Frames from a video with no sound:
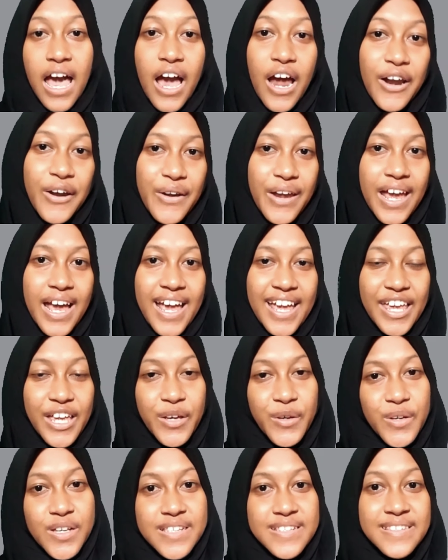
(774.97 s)
Area
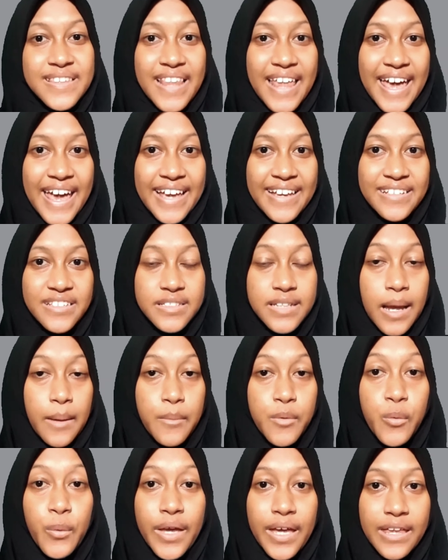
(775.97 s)
equals length
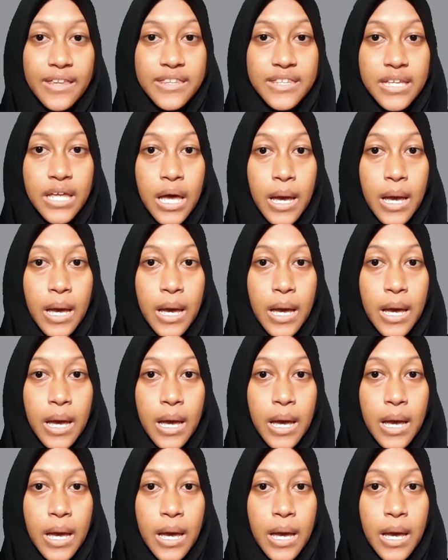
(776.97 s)
times width,